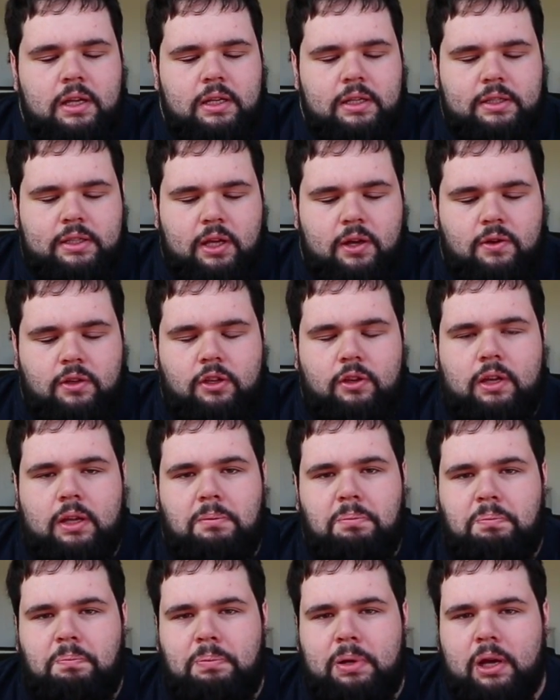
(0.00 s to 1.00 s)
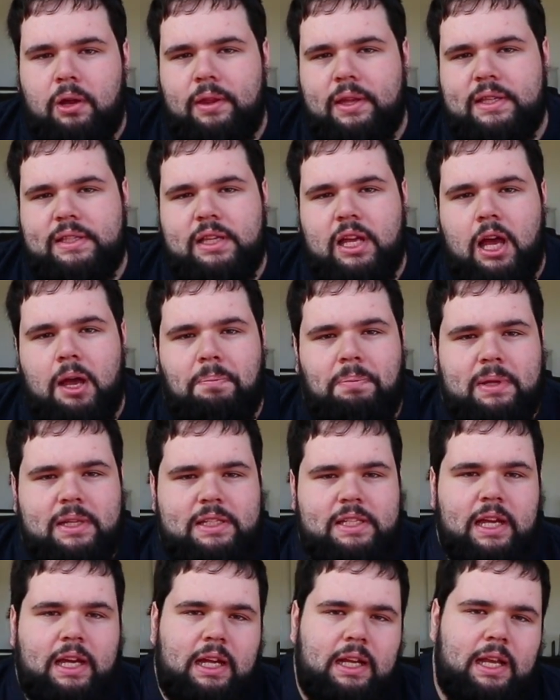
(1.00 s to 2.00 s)
So you can peel this up and
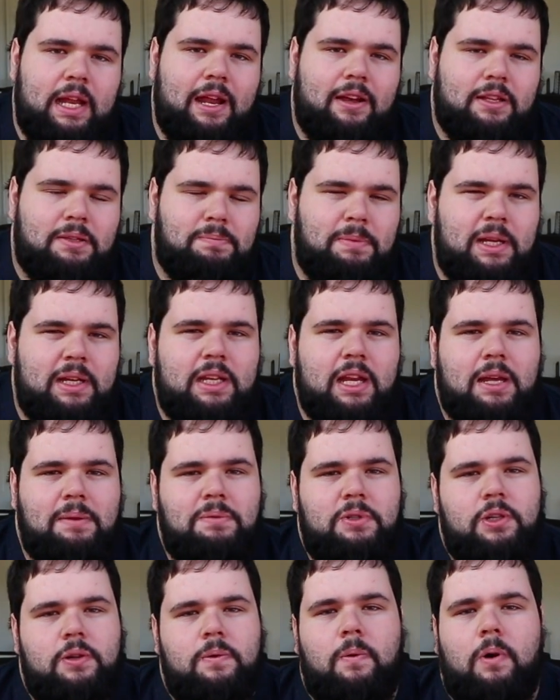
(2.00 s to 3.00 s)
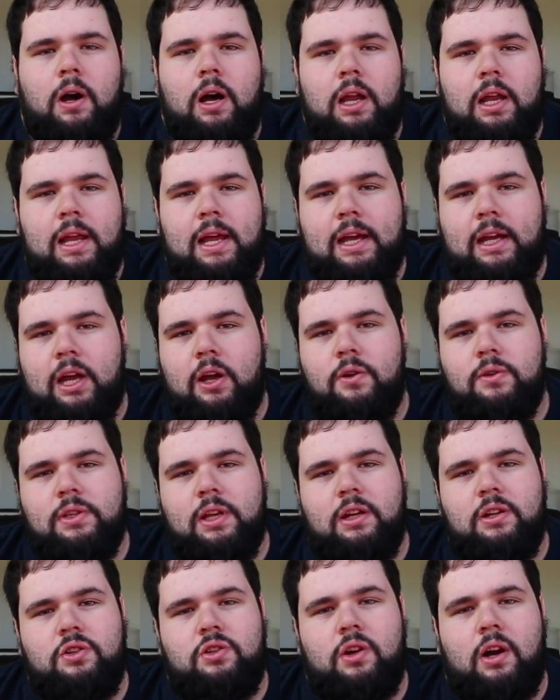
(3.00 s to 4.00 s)
stick it down as many times as you want. It goes
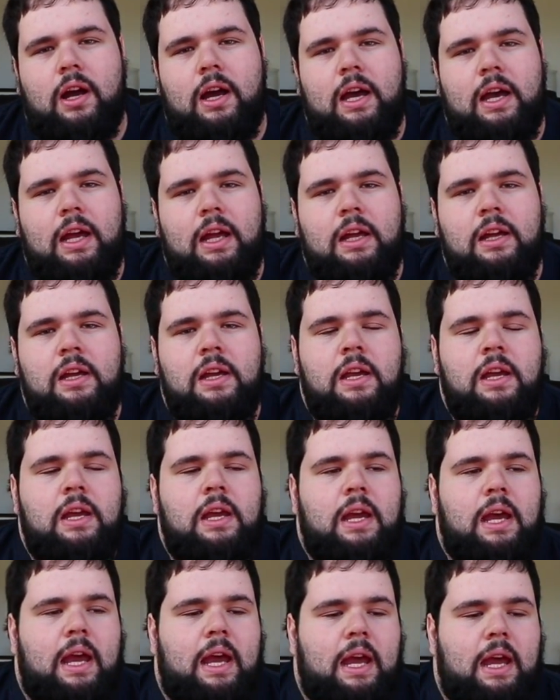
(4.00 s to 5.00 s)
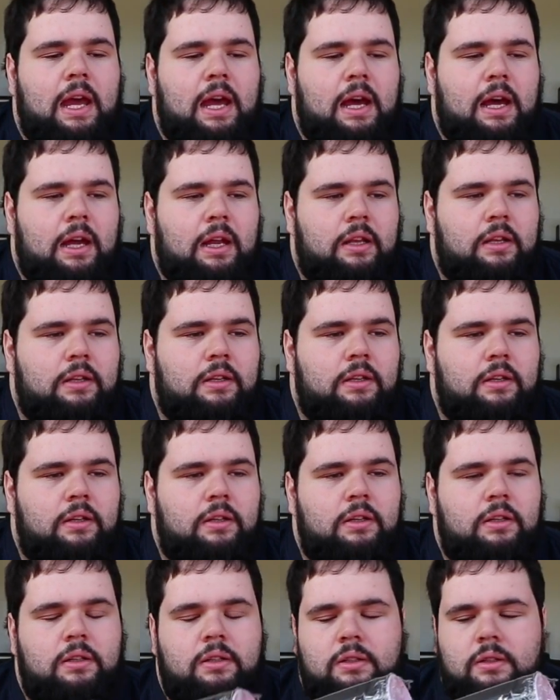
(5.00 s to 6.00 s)
on dry, and
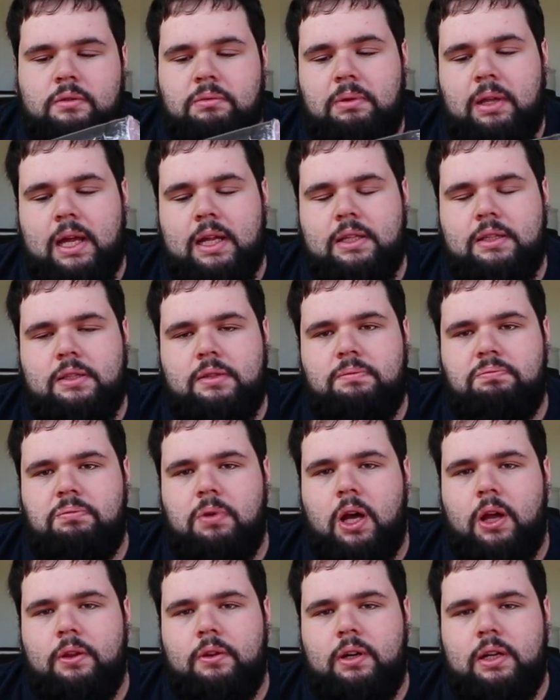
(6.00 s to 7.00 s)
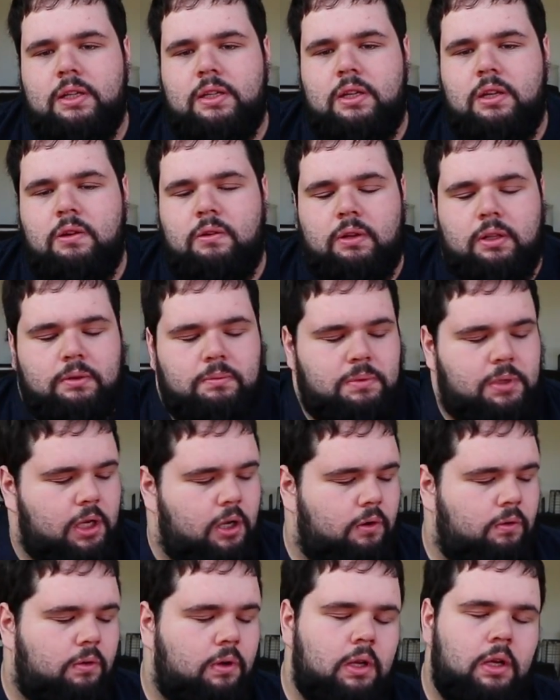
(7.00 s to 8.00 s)
that's all there is to it.
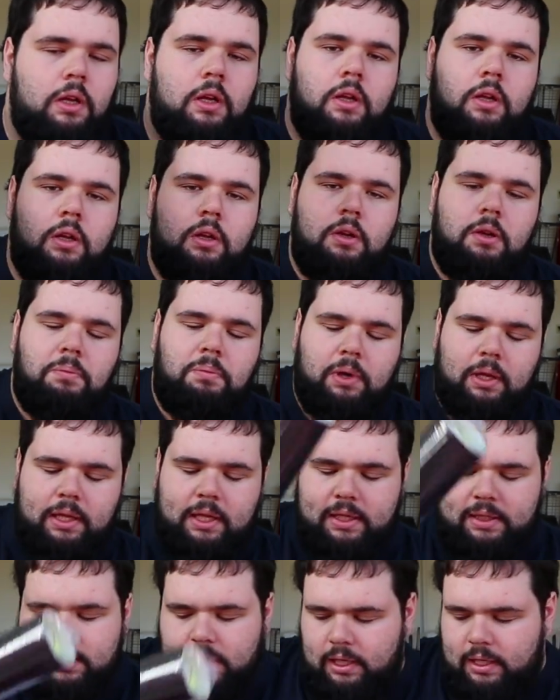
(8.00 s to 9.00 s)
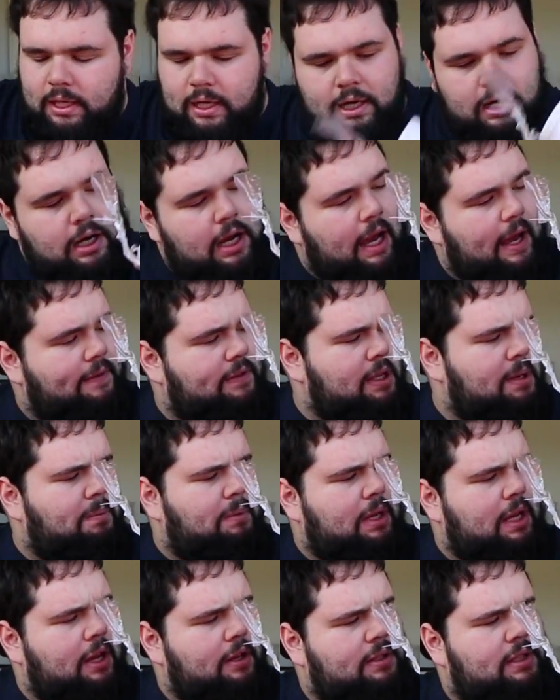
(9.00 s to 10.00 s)
So putting this on there, I have
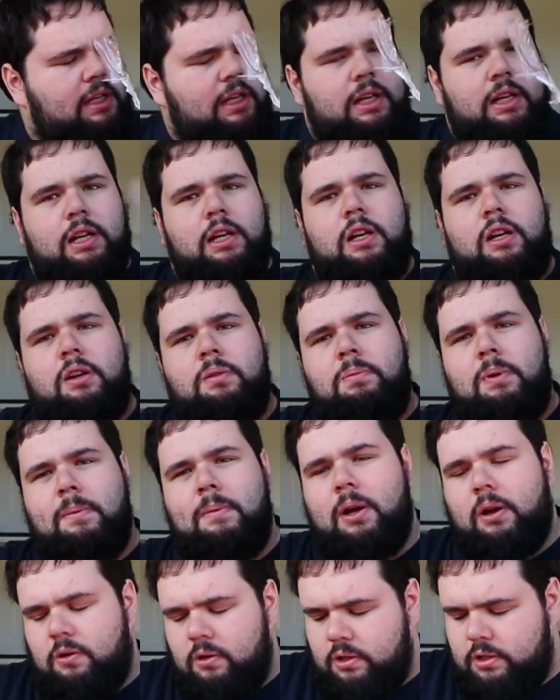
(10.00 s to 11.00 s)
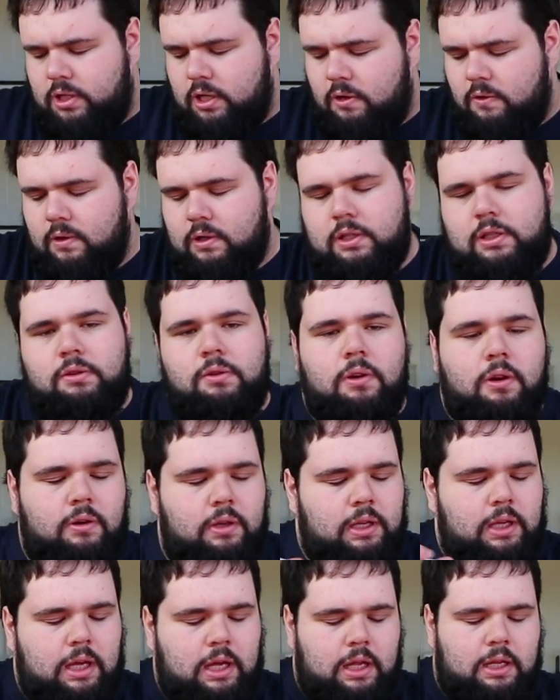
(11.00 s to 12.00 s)
something else in here, but I'm not going to show it to you all
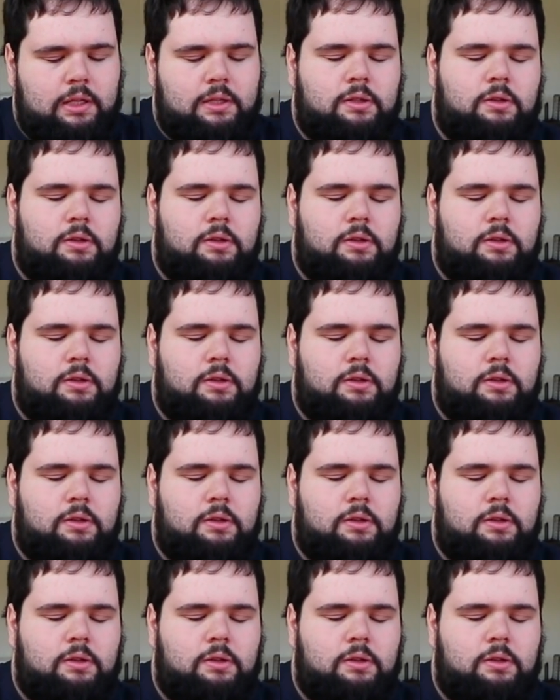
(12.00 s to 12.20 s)
yet.